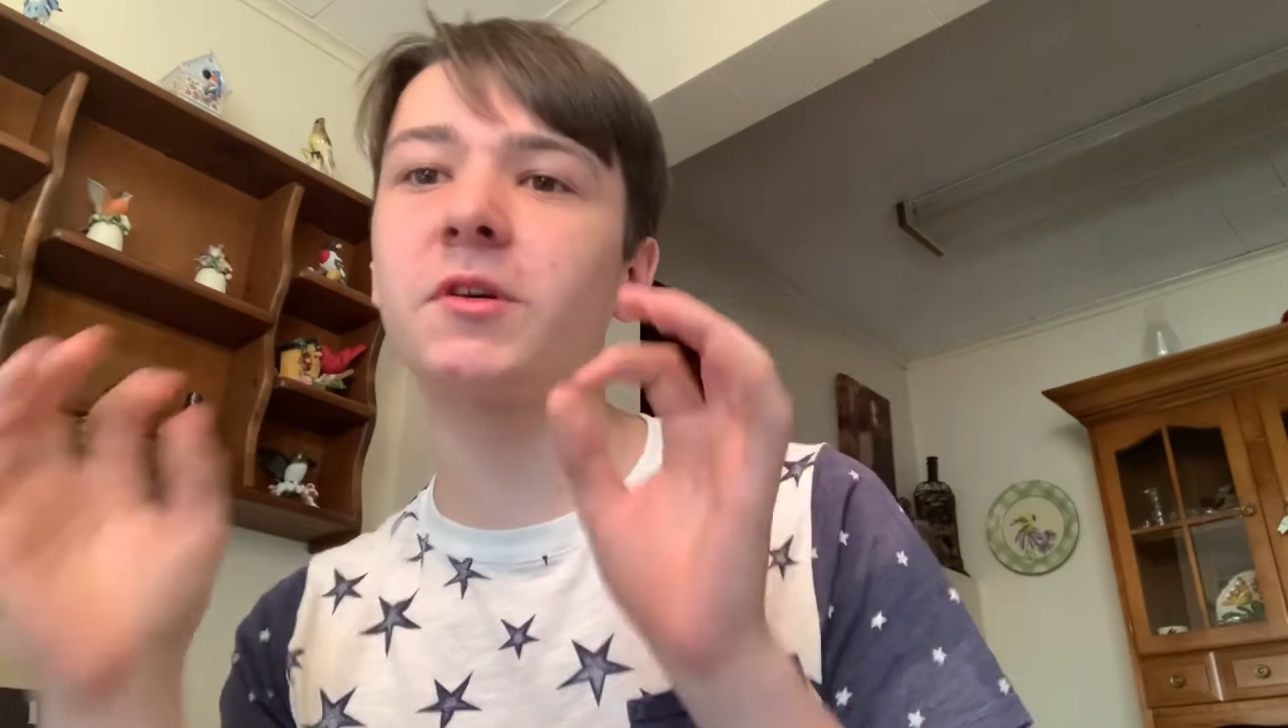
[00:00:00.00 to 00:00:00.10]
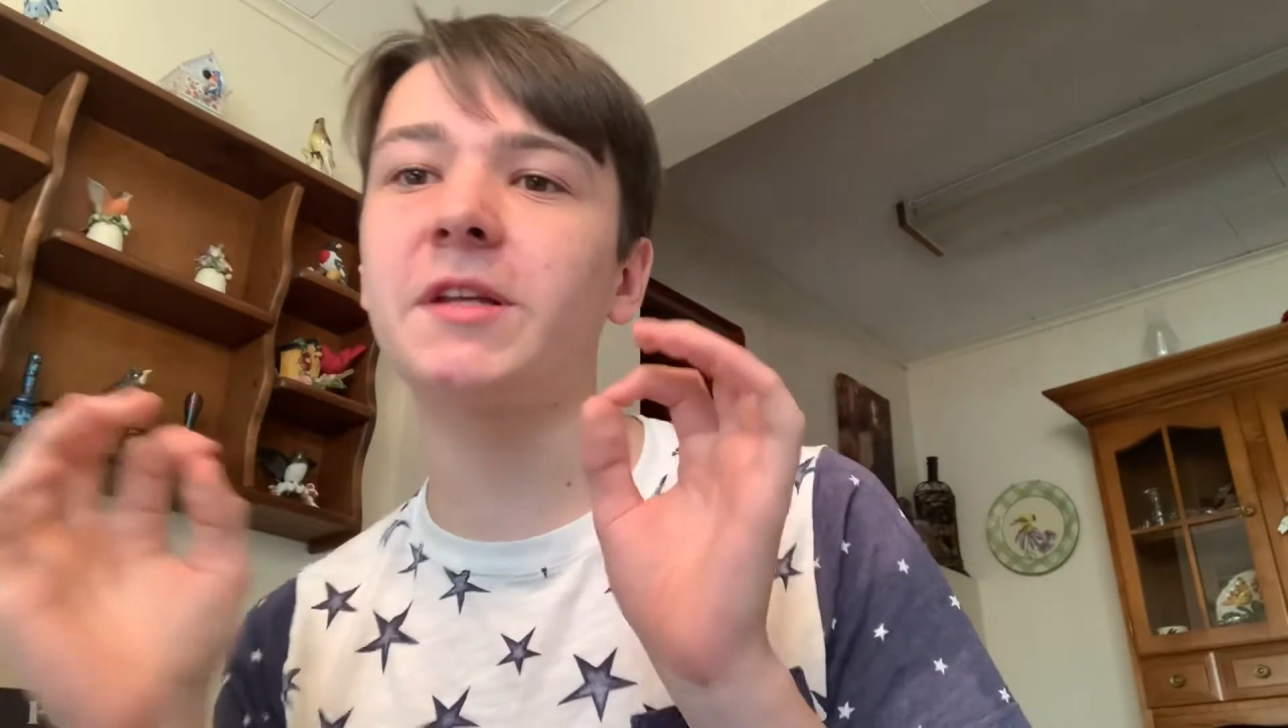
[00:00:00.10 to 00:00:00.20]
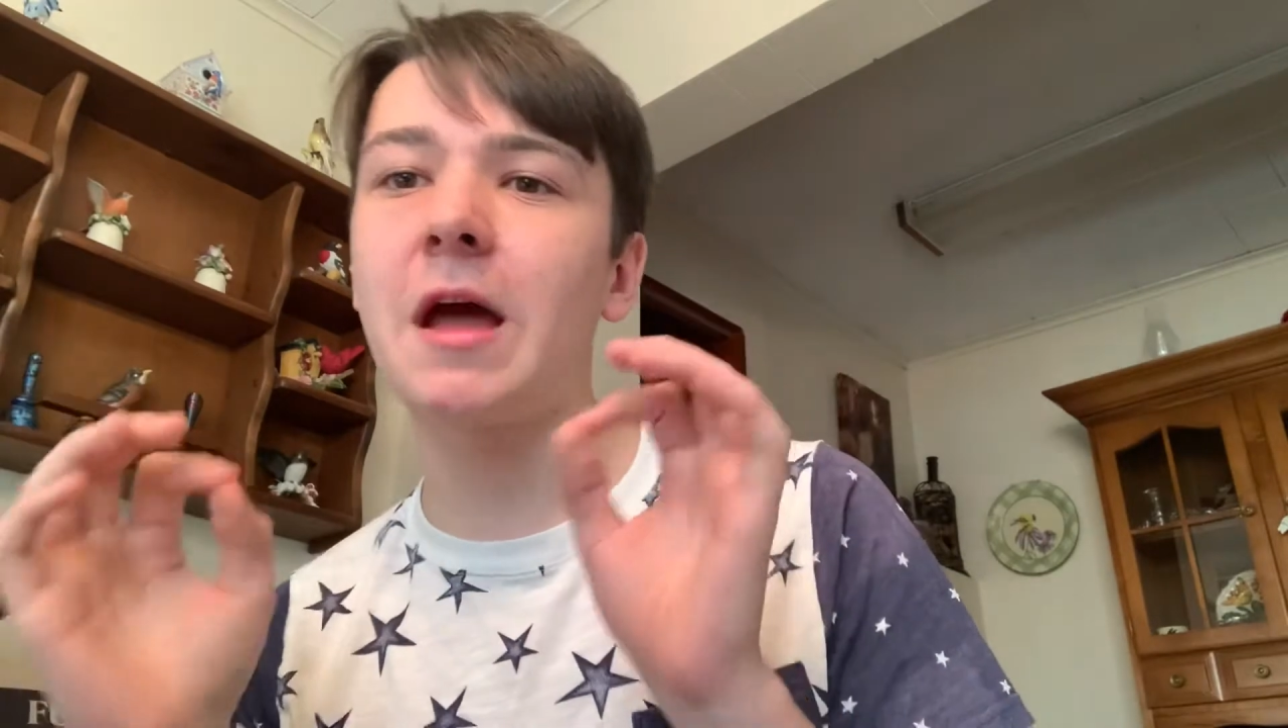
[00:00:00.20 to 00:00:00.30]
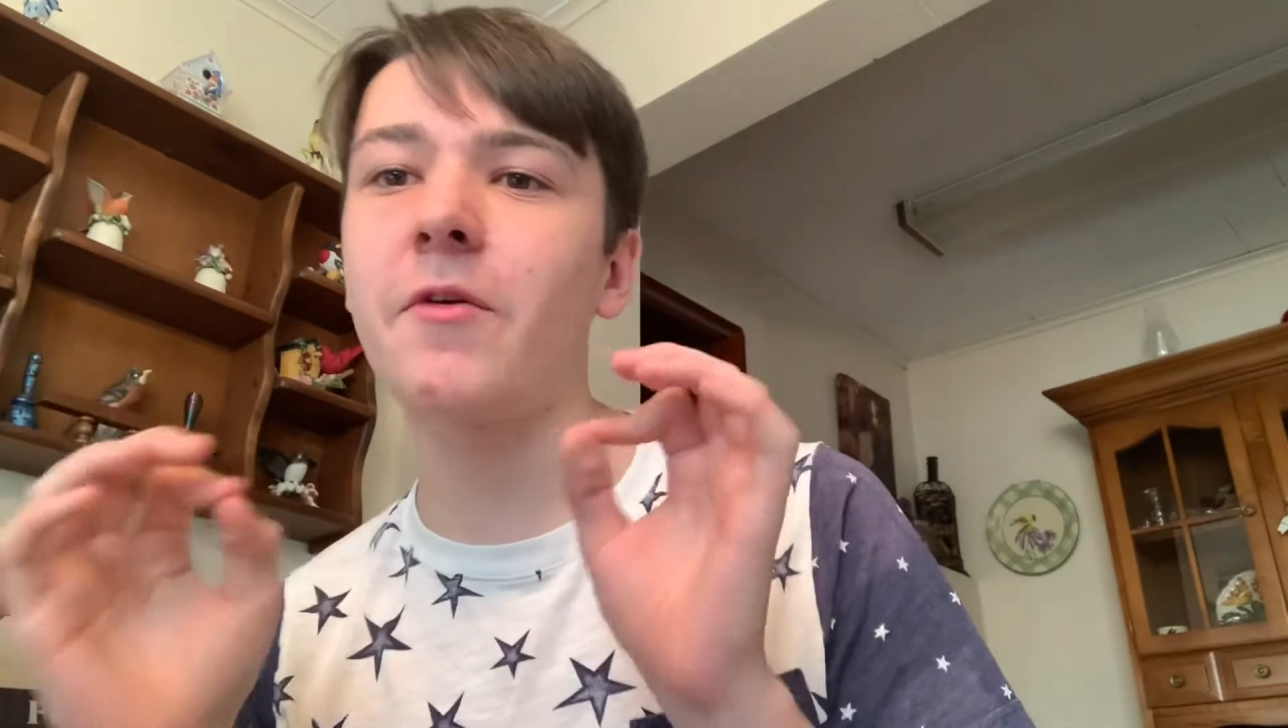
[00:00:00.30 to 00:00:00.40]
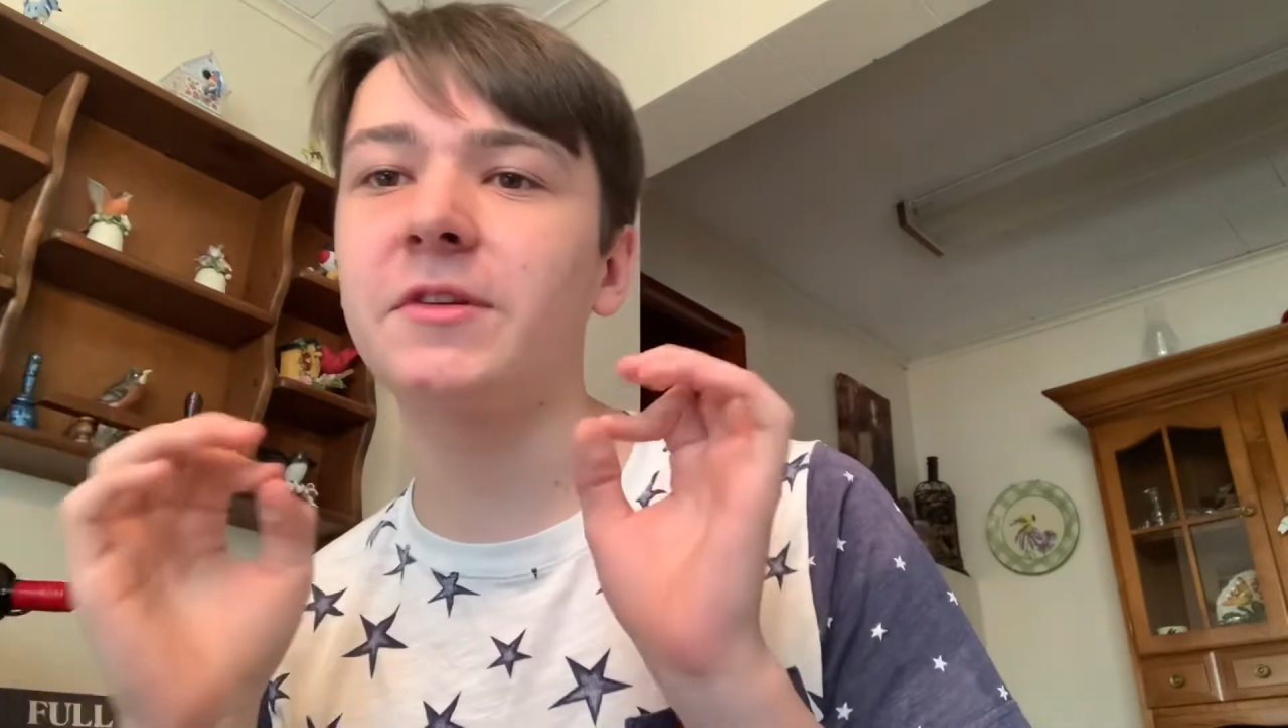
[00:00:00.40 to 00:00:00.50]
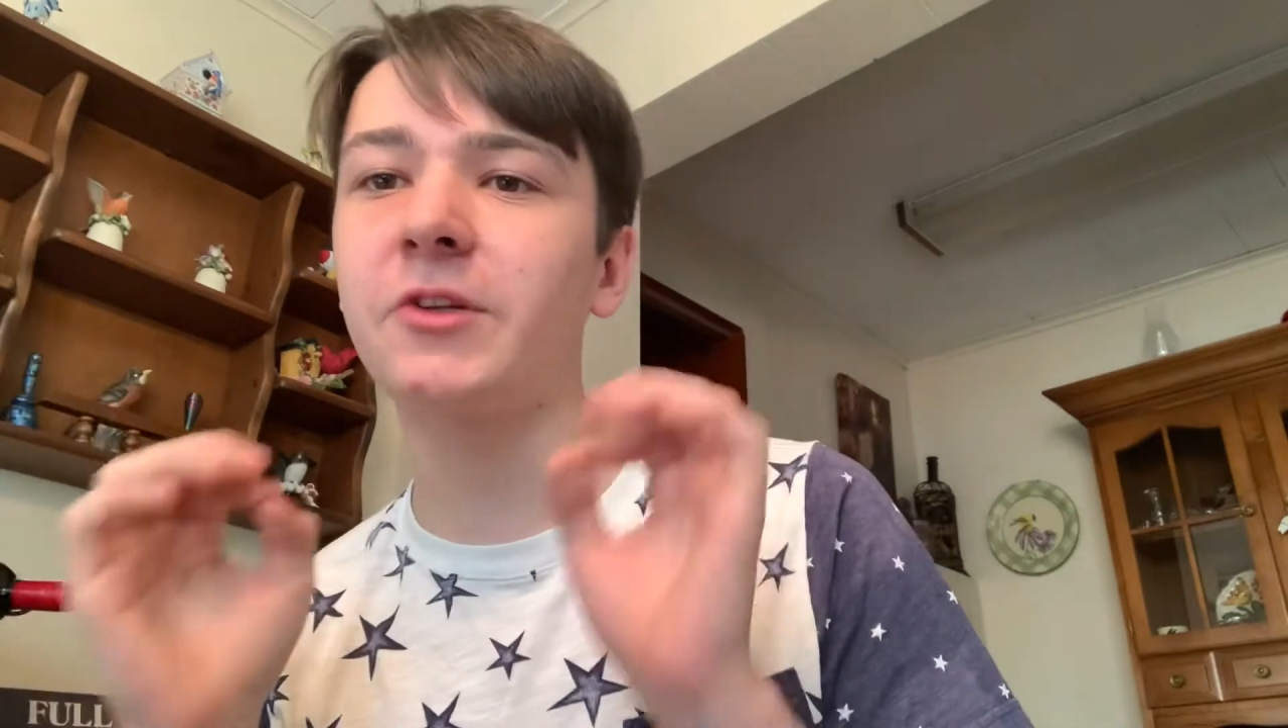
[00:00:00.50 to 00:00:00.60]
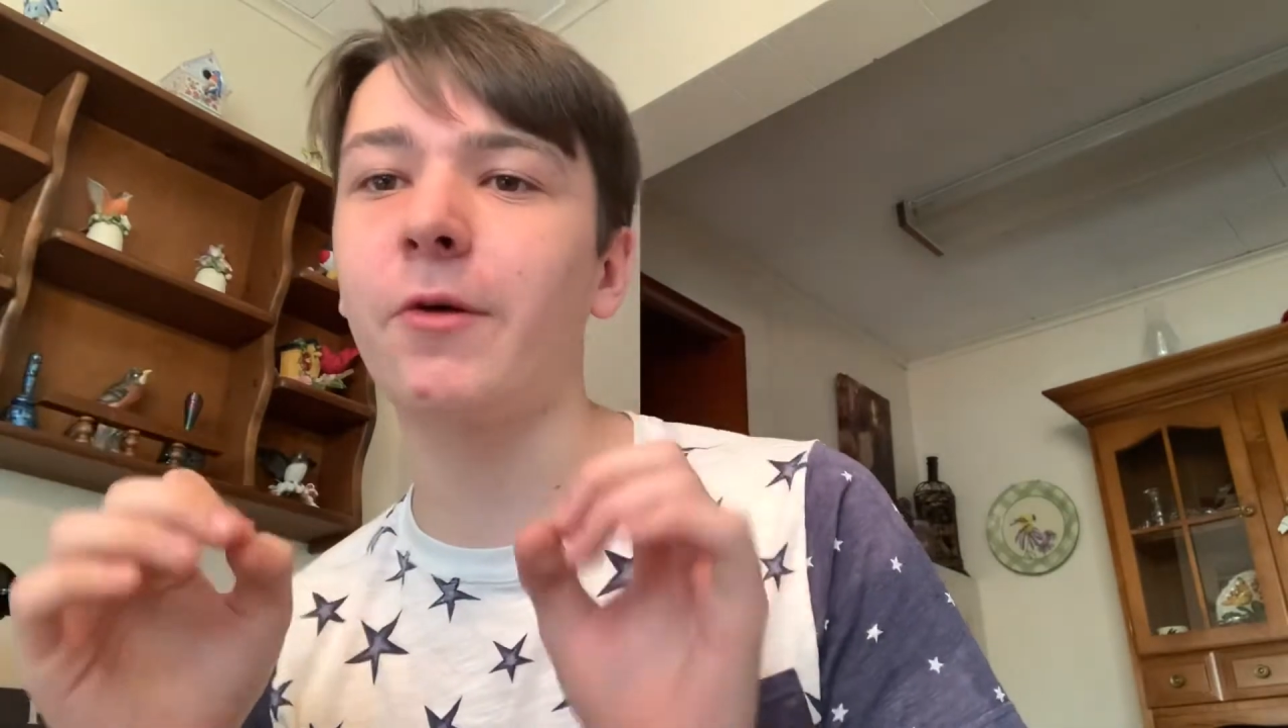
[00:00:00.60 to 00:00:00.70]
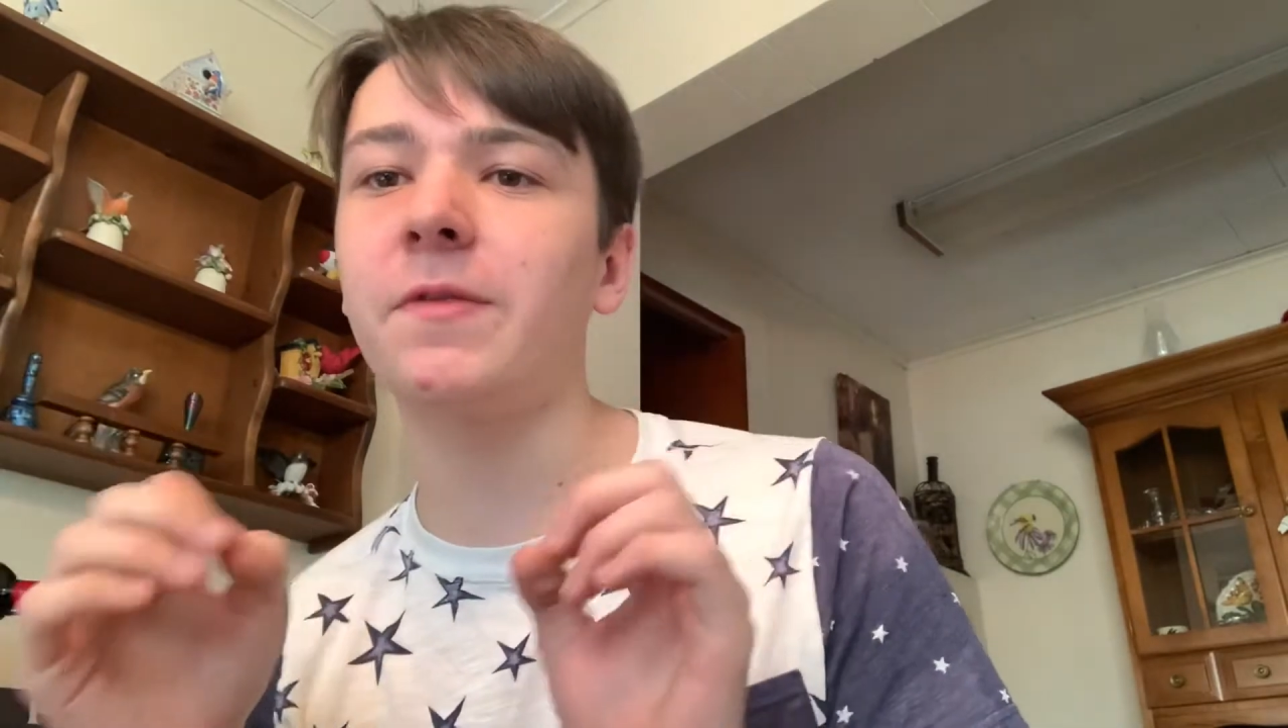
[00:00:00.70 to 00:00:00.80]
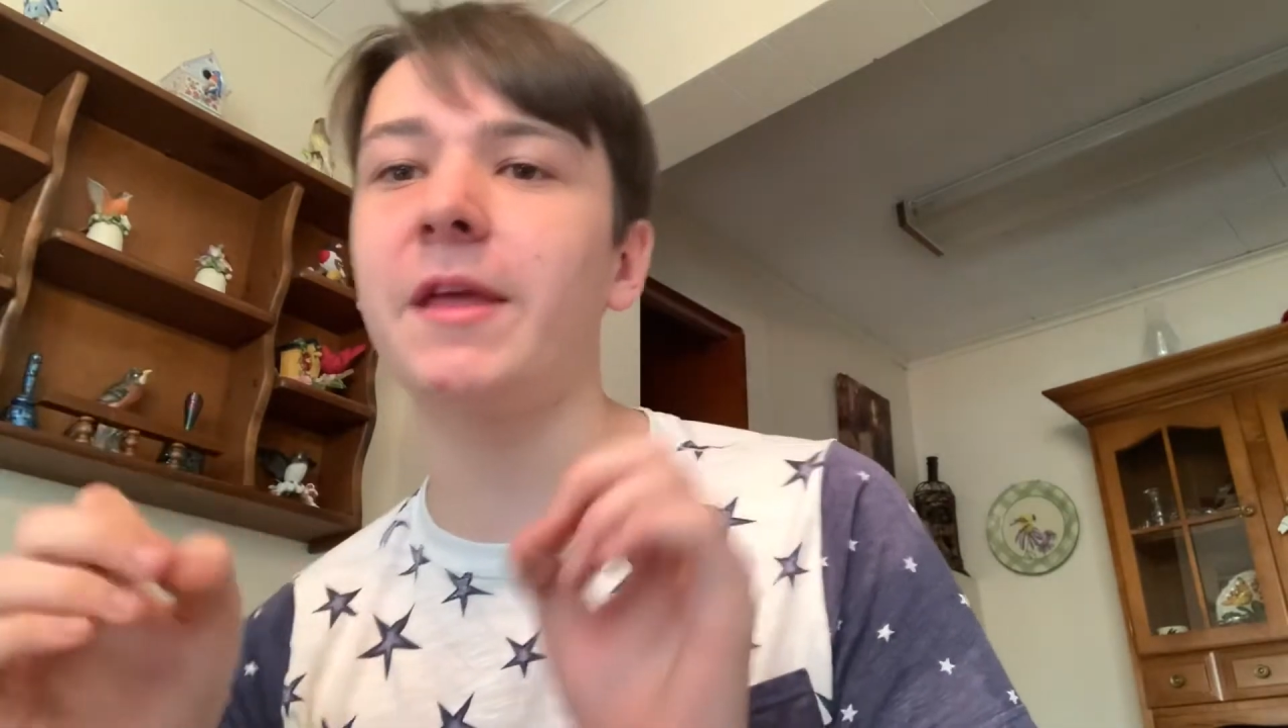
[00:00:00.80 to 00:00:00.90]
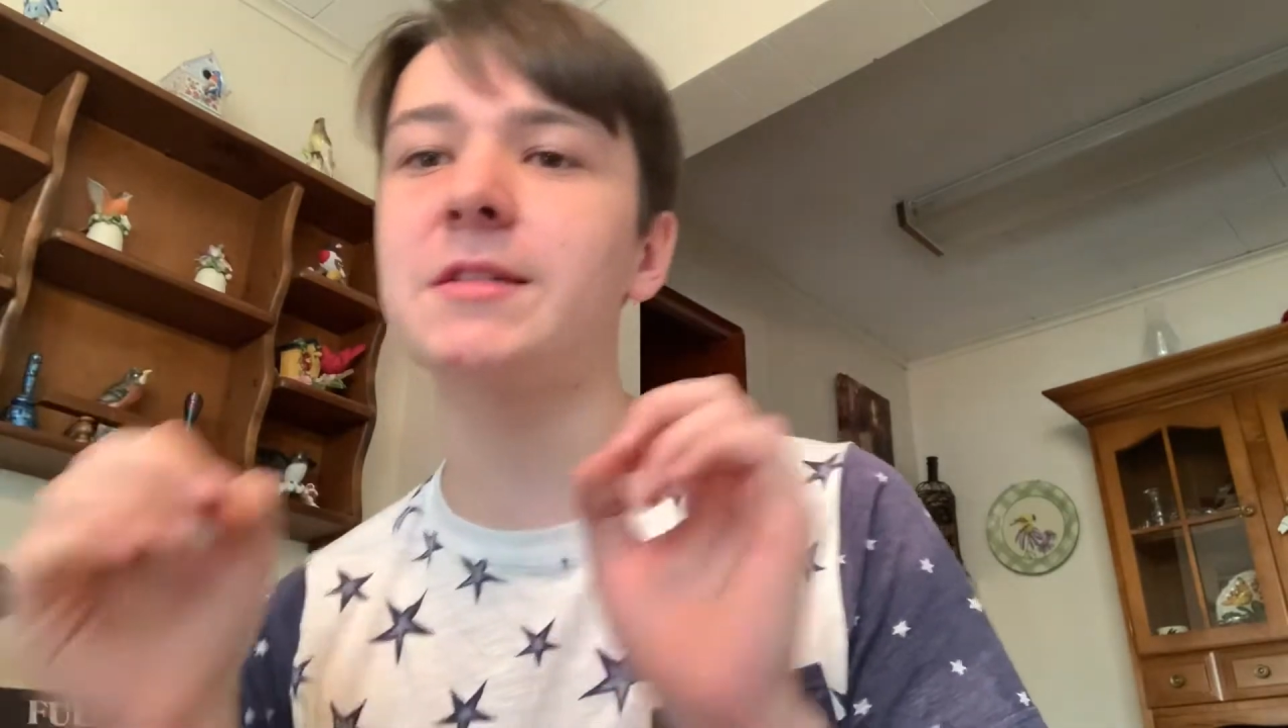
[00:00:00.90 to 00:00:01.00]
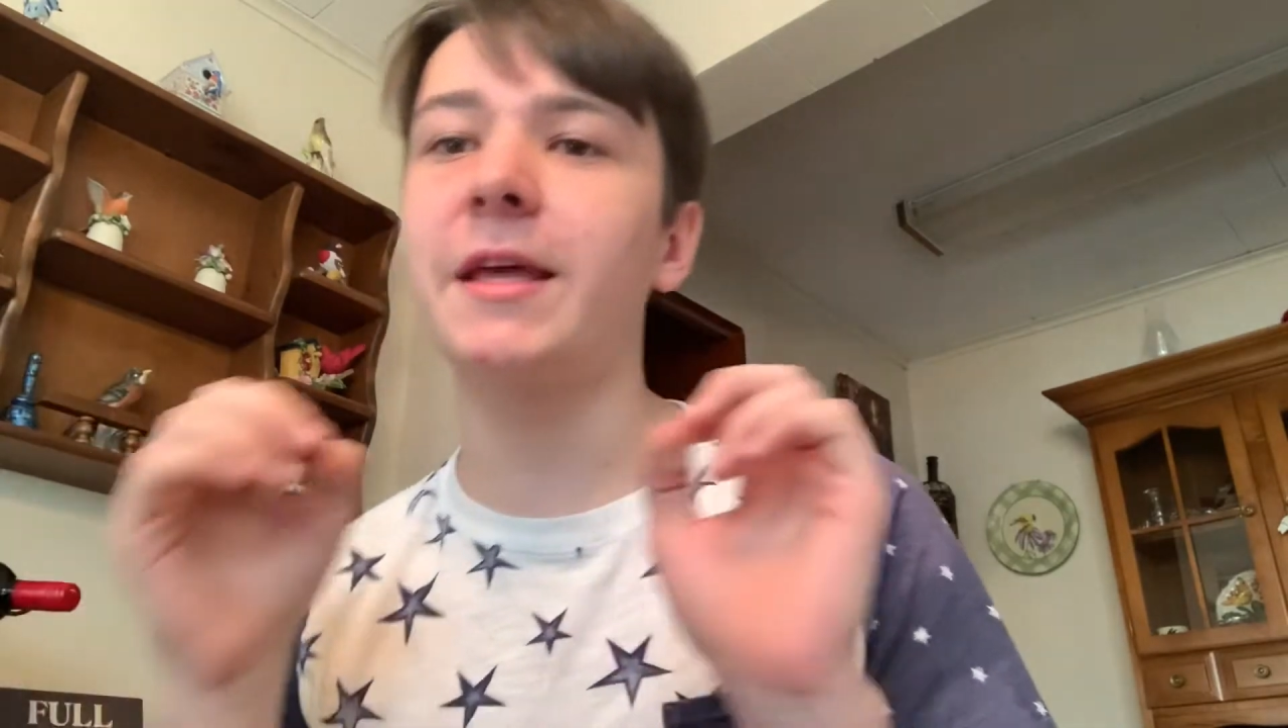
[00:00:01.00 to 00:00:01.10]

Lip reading: together in certain things